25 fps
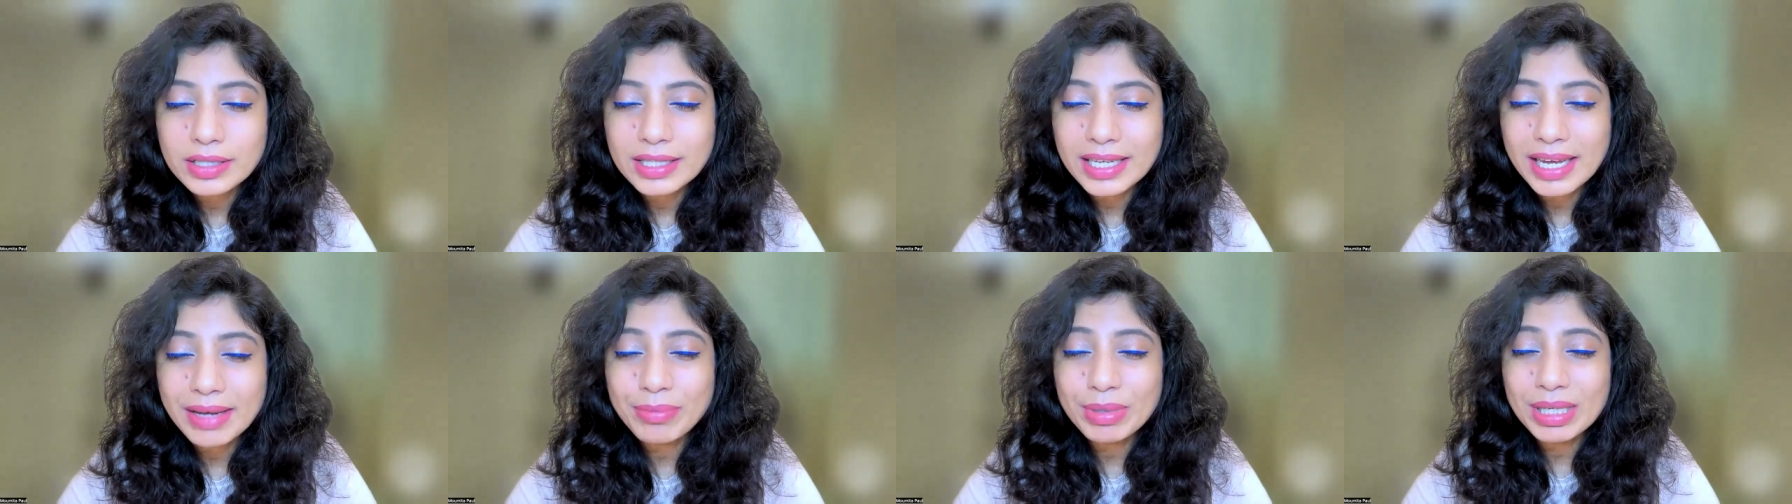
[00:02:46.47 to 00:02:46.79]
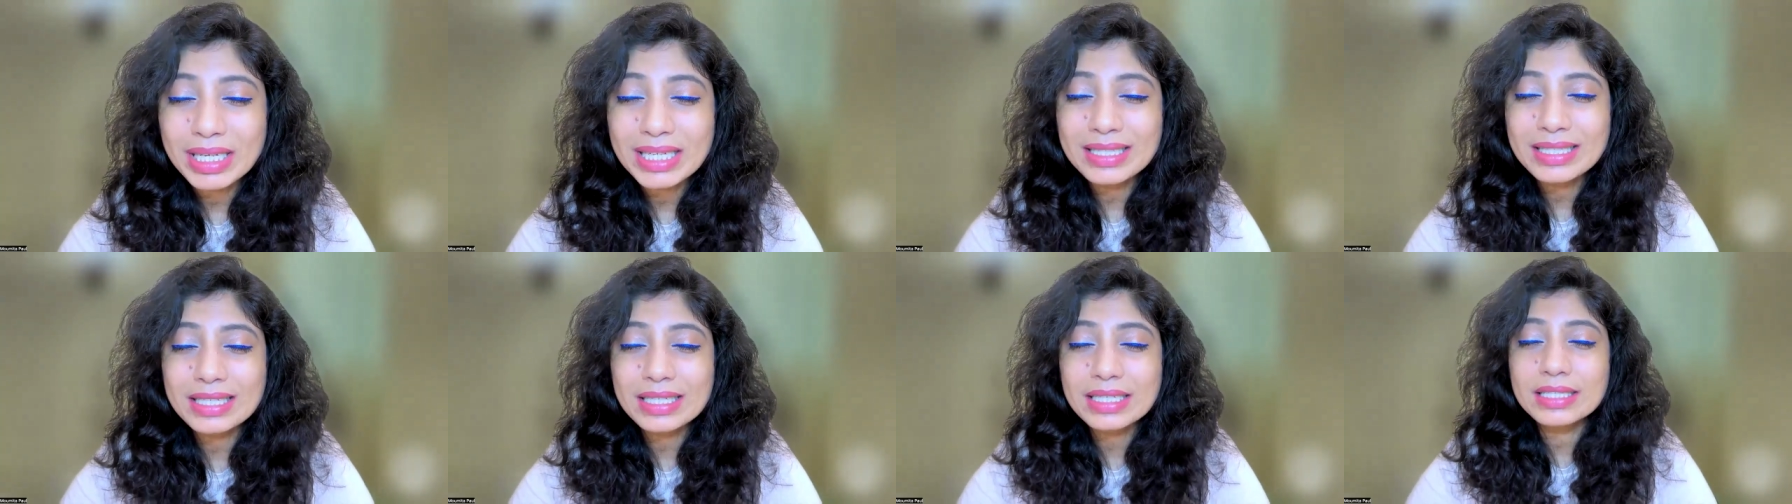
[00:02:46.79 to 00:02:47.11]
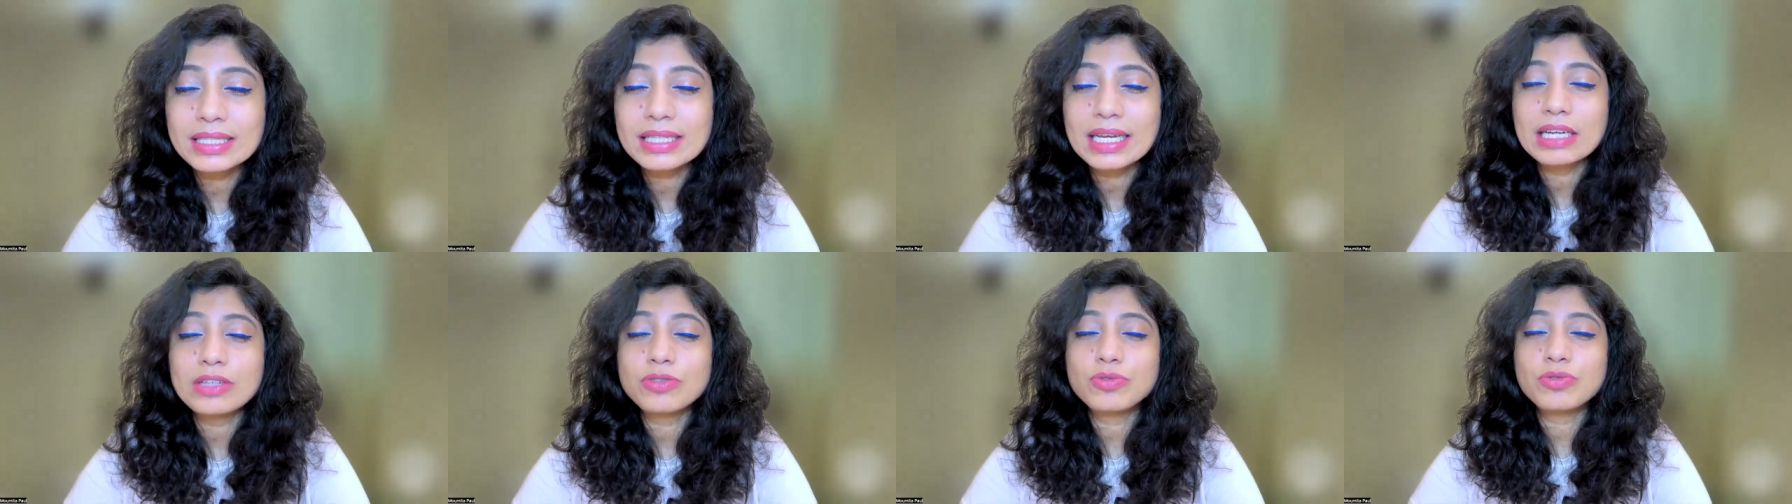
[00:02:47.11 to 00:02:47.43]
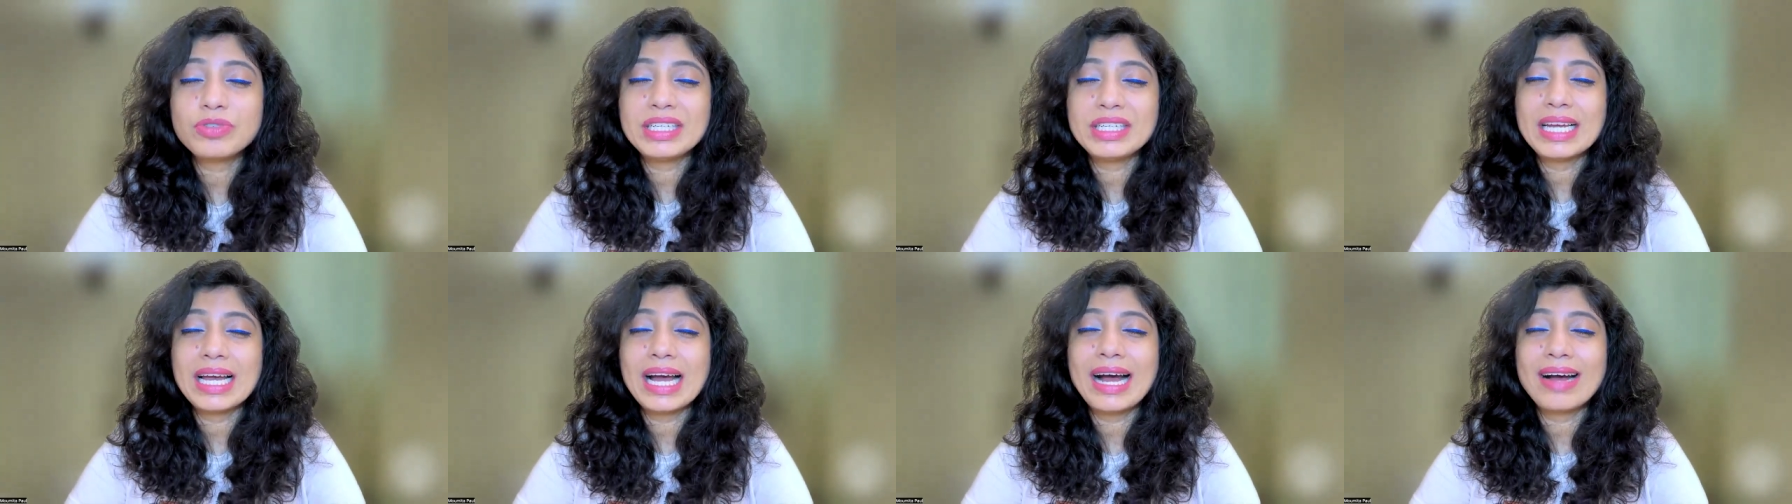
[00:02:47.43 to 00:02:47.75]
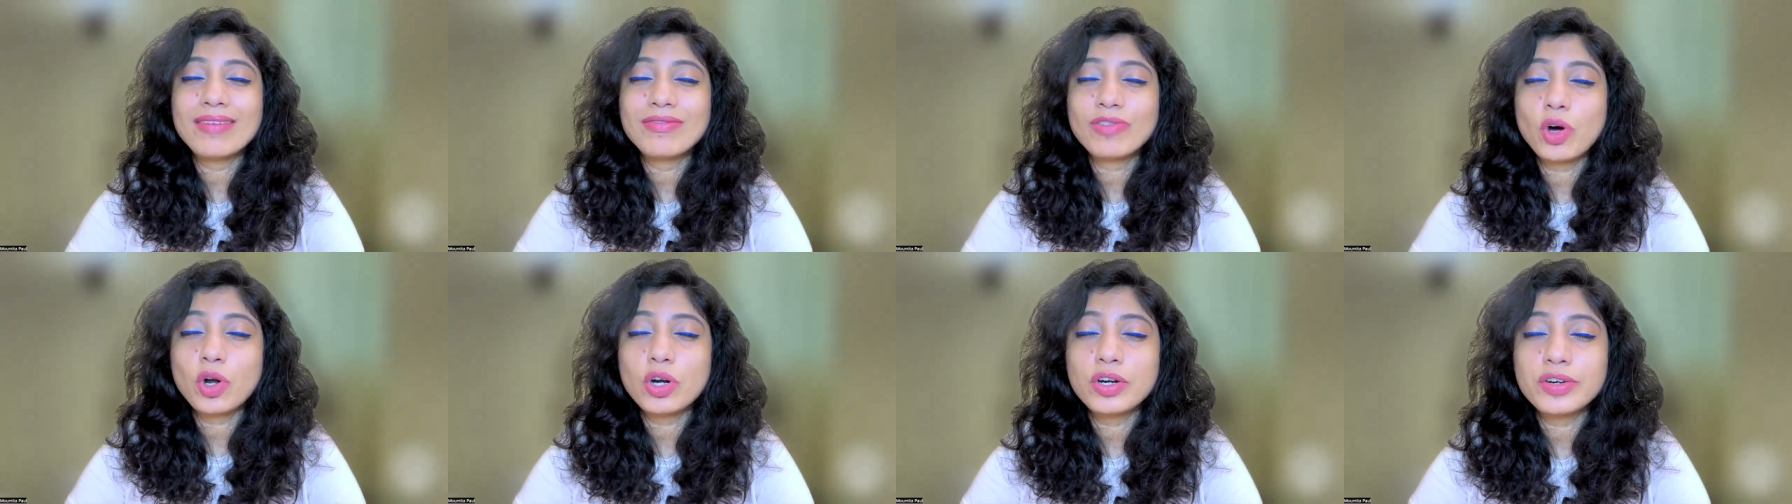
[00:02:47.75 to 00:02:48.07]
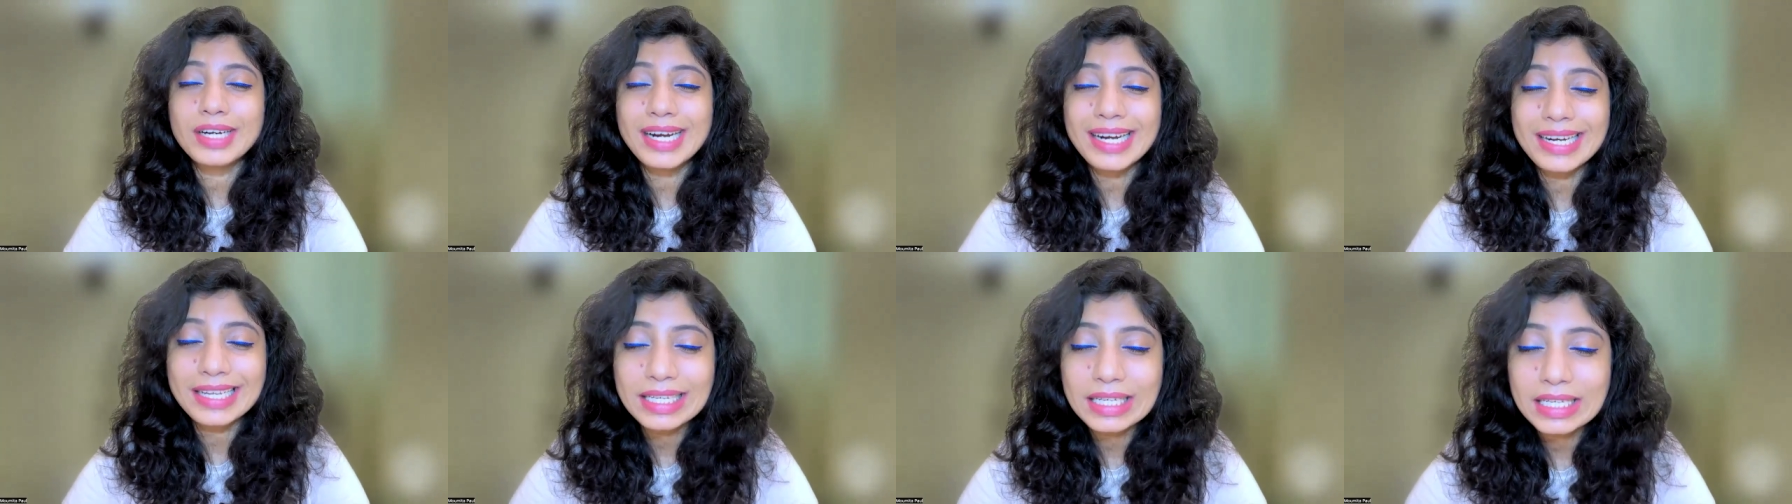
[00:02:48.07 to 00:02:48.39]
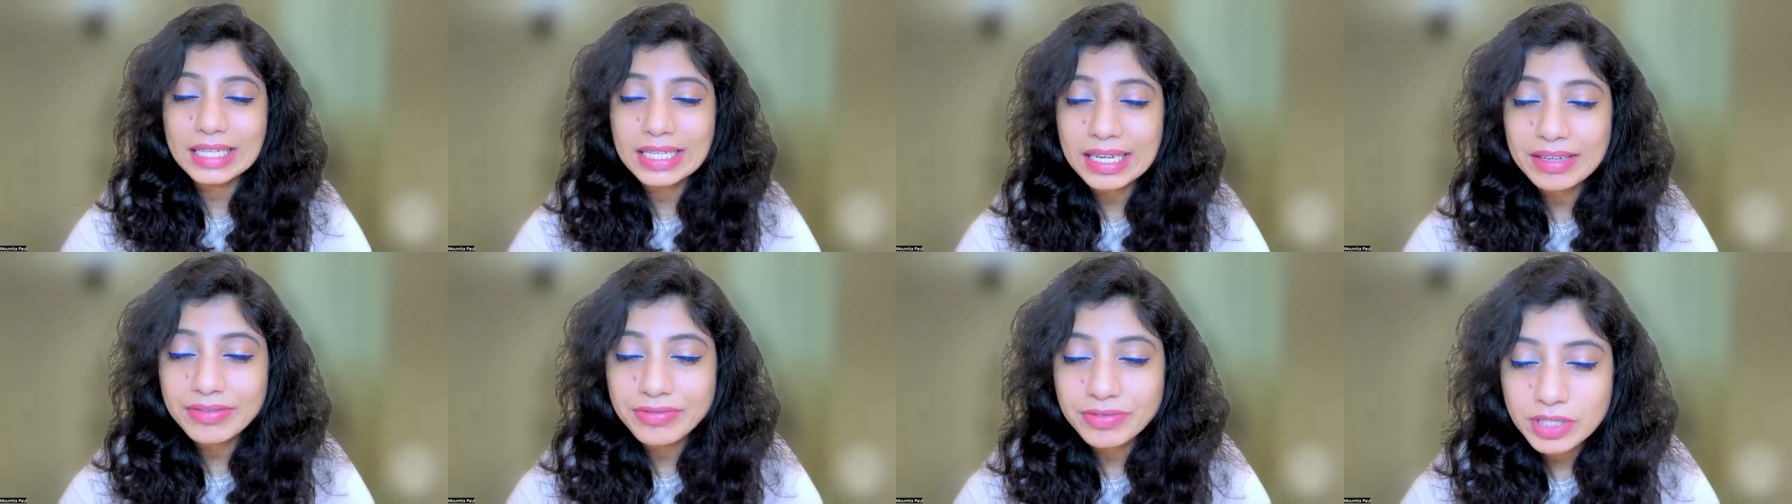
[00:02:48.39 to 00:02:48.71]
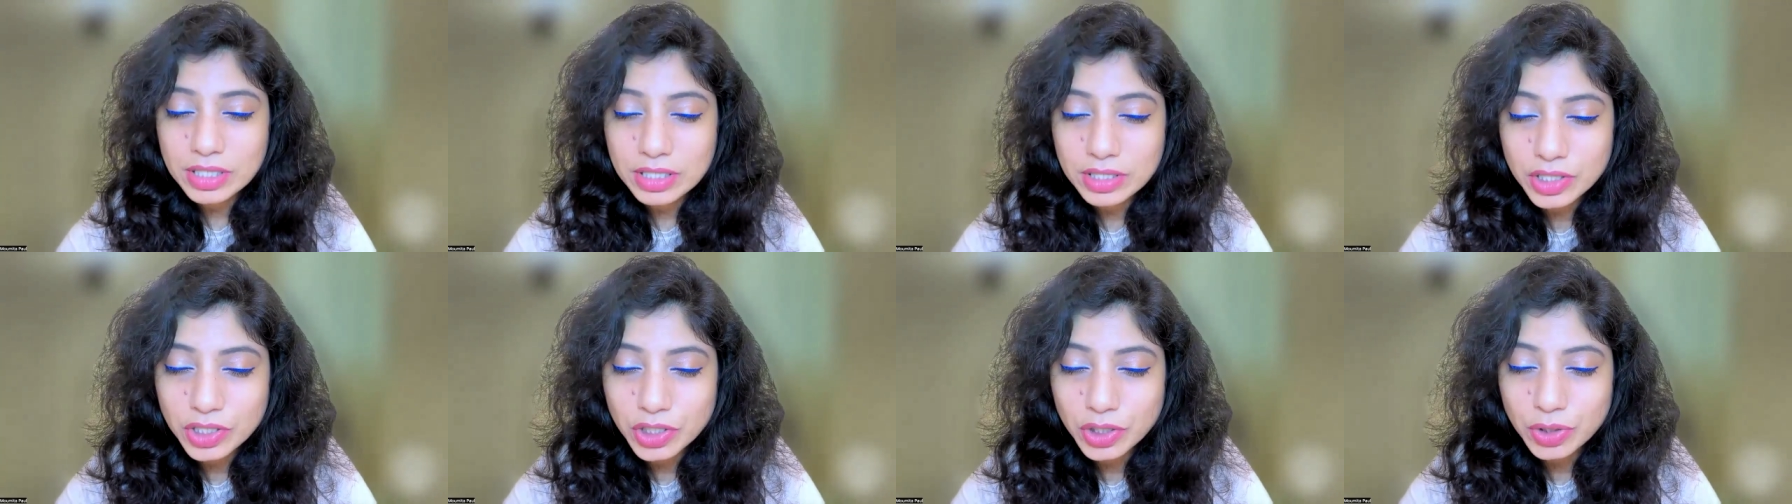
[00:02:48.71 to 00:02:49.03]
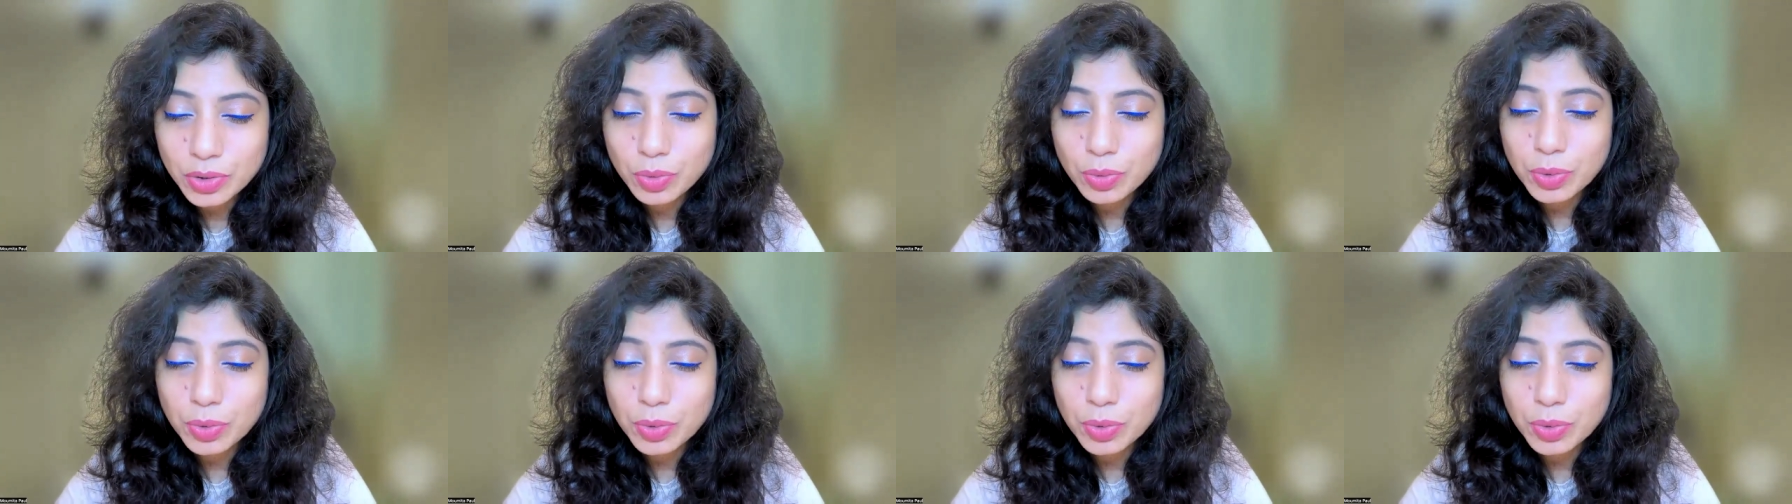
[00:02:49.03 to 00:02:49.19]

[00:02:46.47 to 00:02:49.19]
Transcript: the abilities that we have already gifted you,